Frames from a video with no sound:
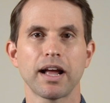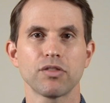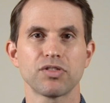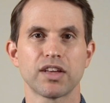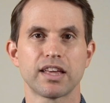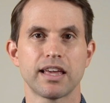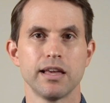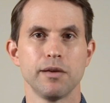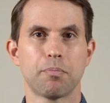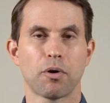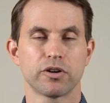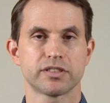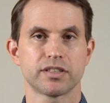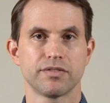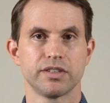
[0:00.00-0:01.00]
out the key
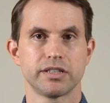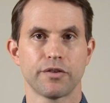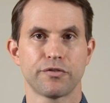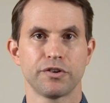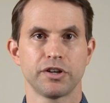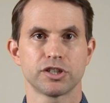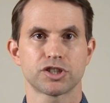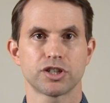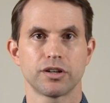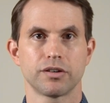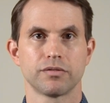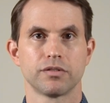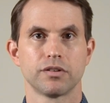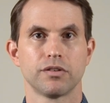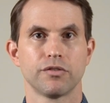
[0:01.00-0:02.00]
parts of the definition.
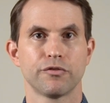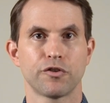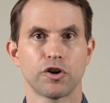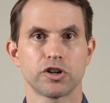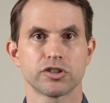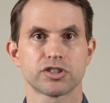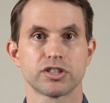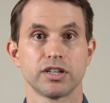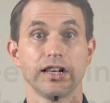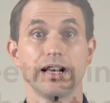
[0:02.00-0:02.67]
First,